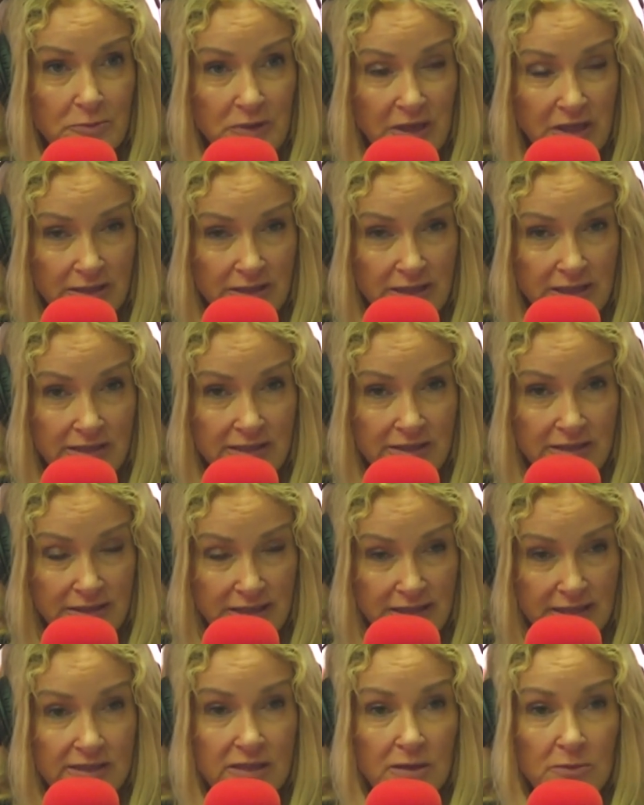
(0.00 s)
Because this
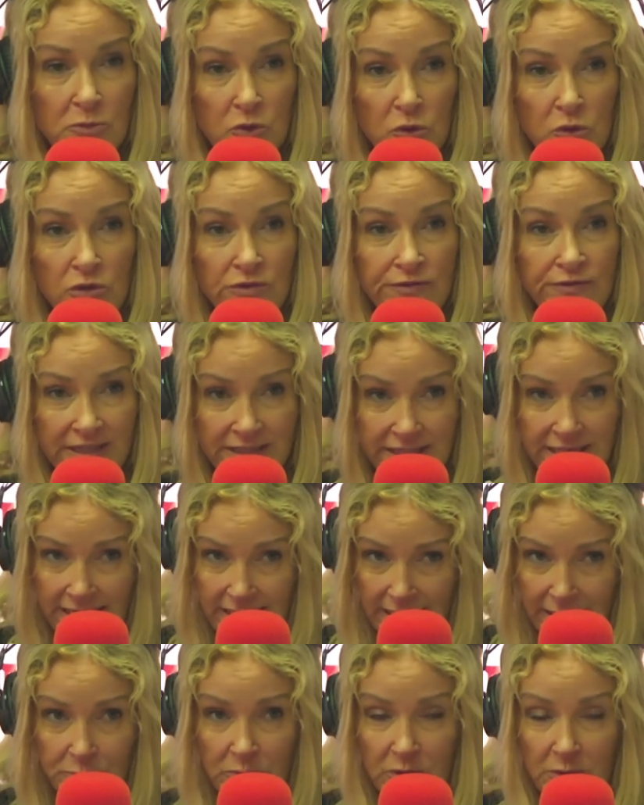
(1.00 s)
is a move, a
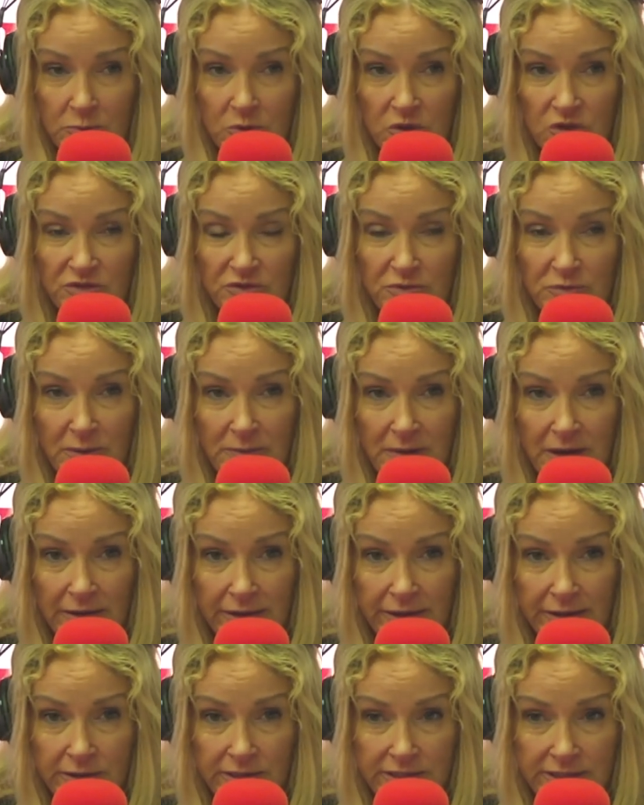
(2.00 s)
deliberate move by
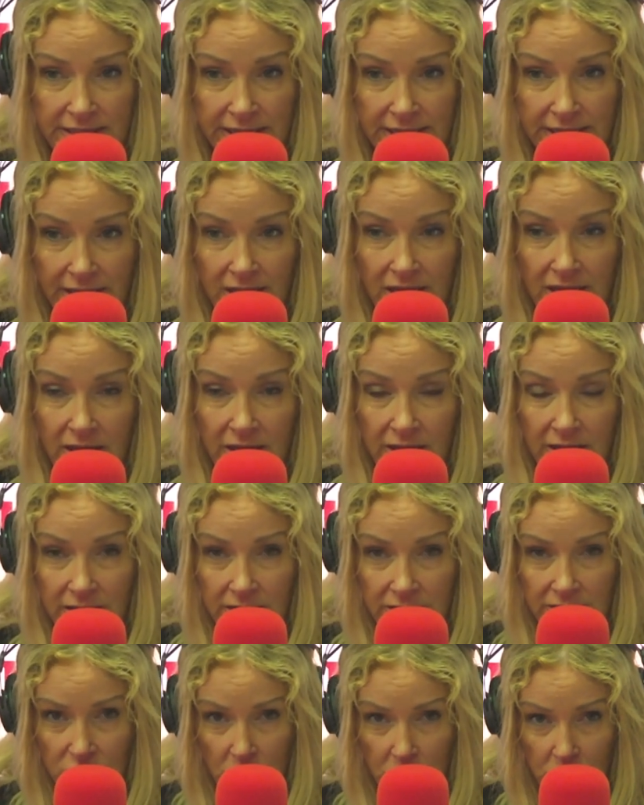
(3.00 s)
Mary Lou to say,
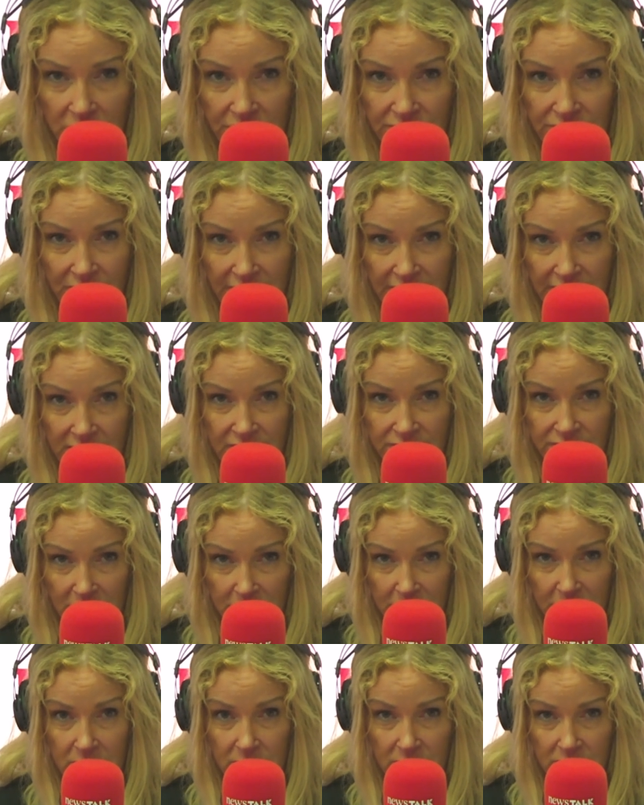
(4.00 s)
don't be afraid, if I
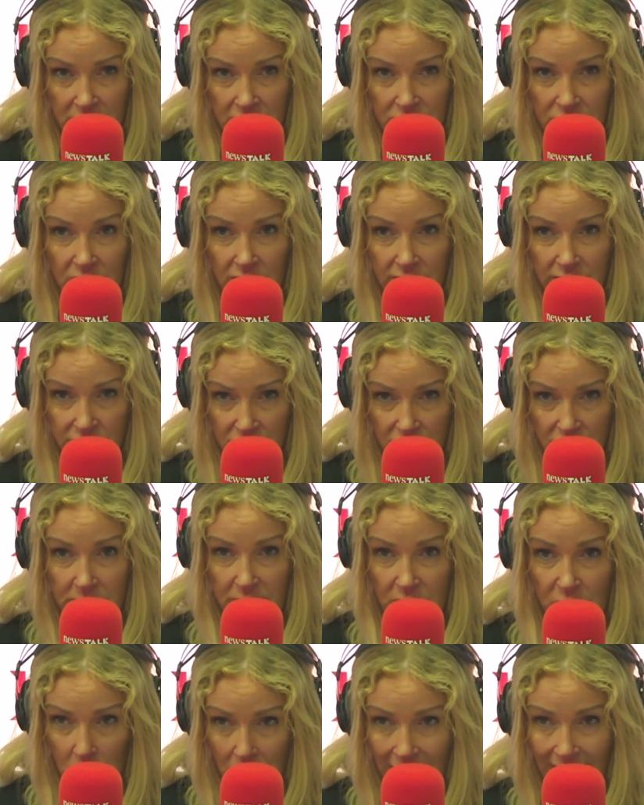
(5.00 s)
become Taoiseach, it's going to
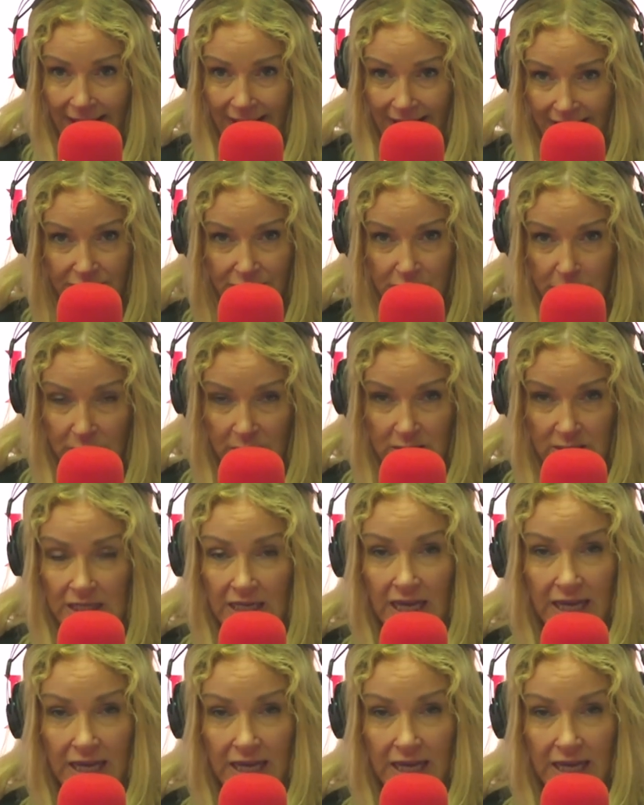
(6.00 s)
be okay, everybody.